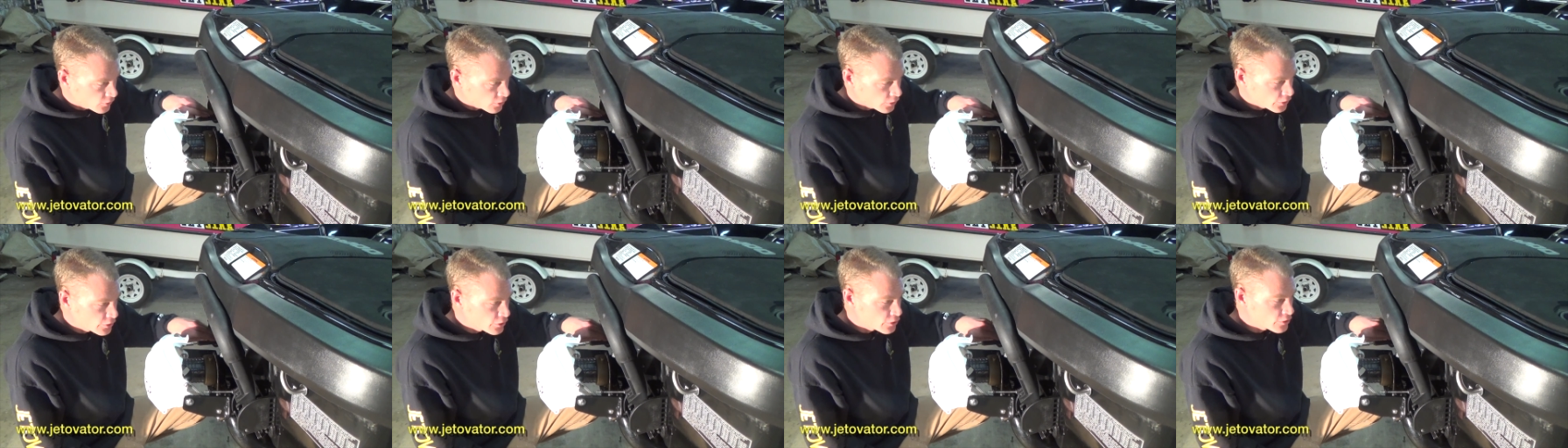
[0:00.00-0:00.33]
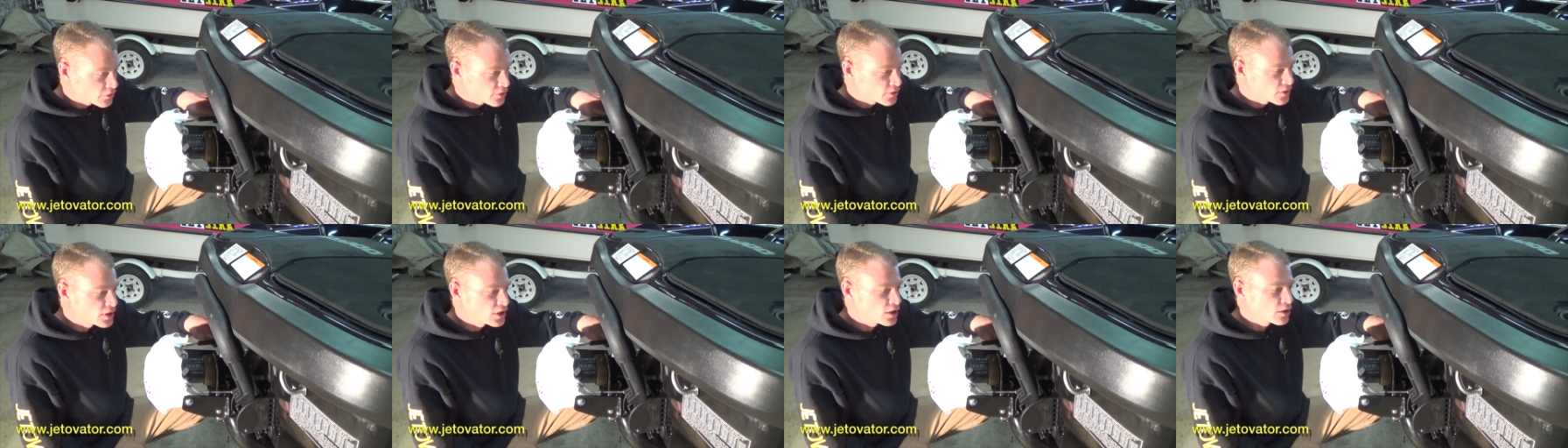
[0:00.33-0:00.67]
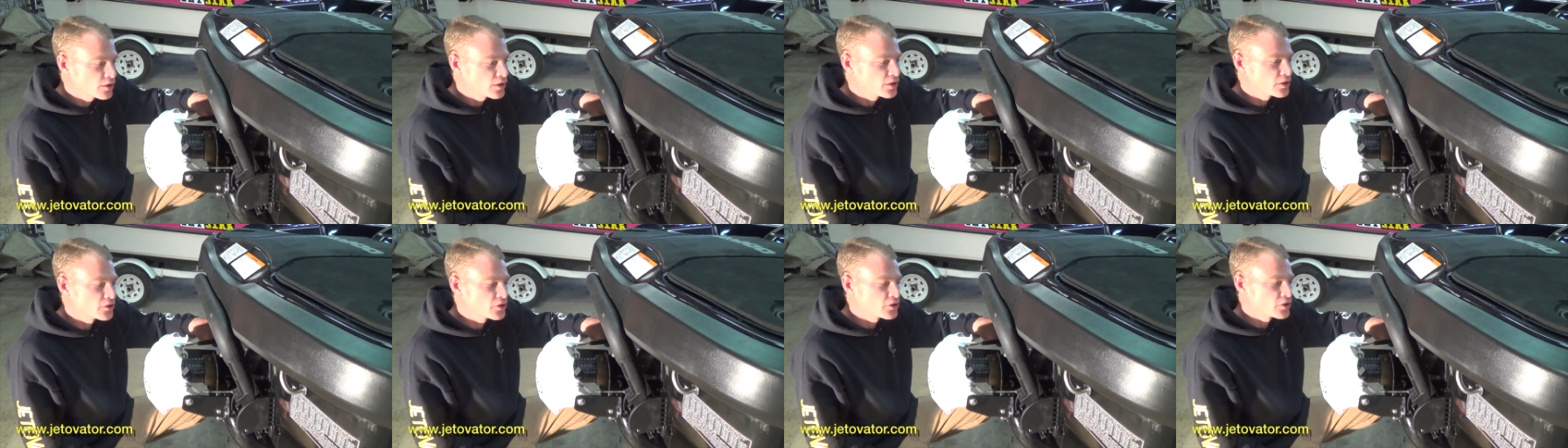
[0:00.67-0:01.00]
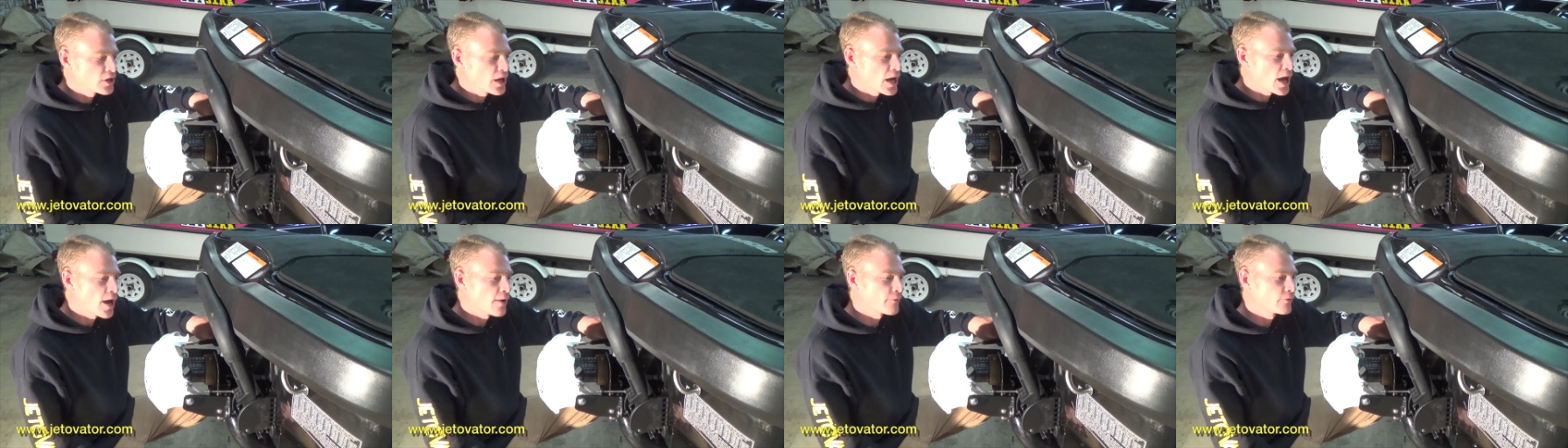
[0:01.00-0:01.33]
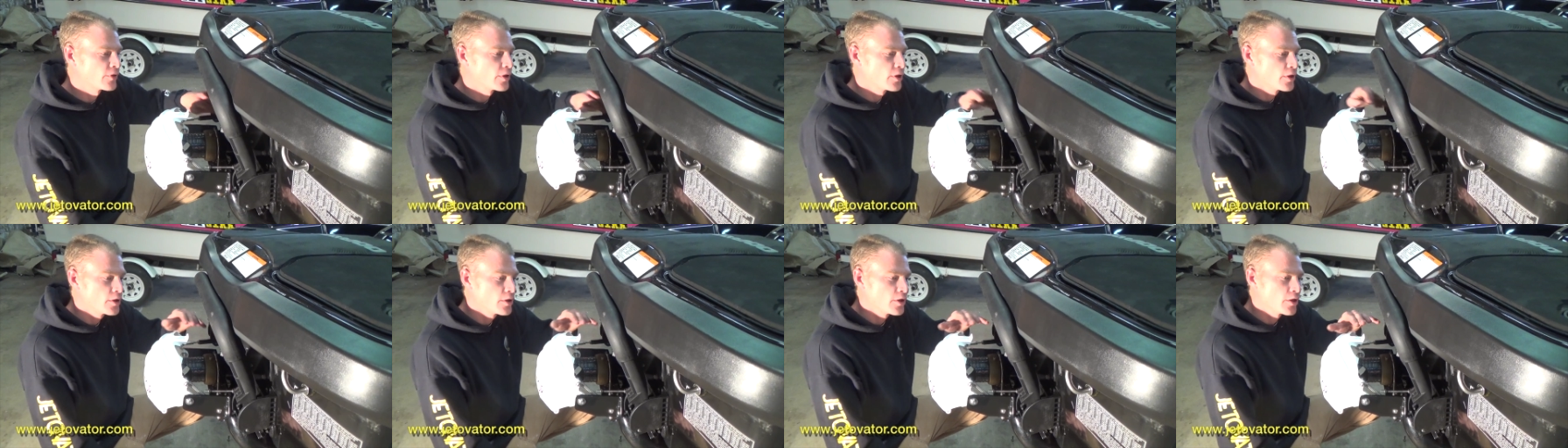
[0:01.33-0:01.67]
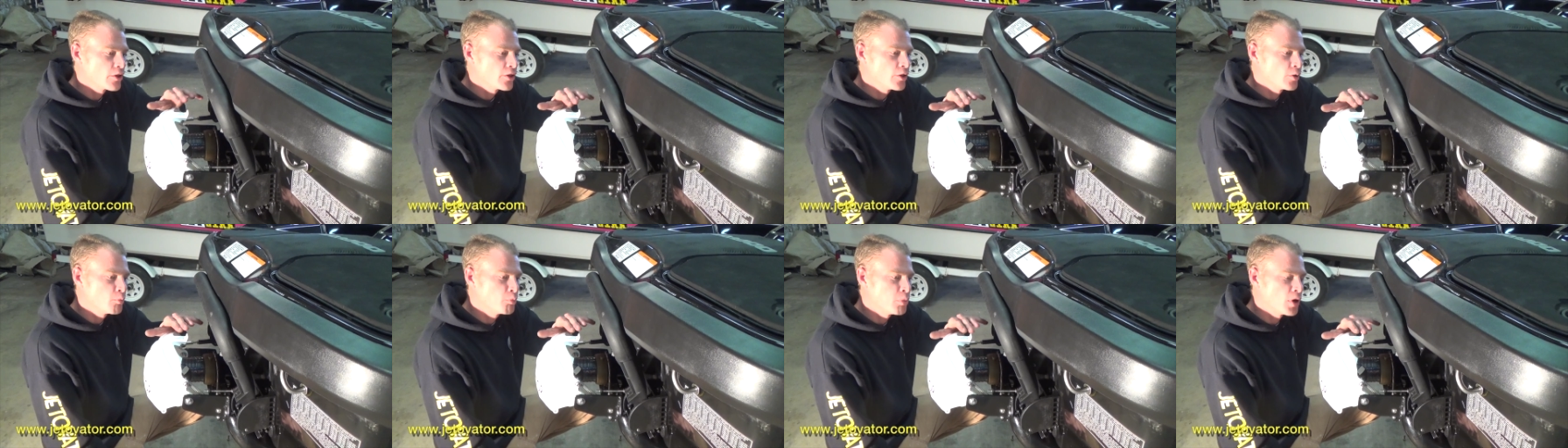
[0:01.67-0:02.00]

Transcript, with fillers: on your steering shaft, the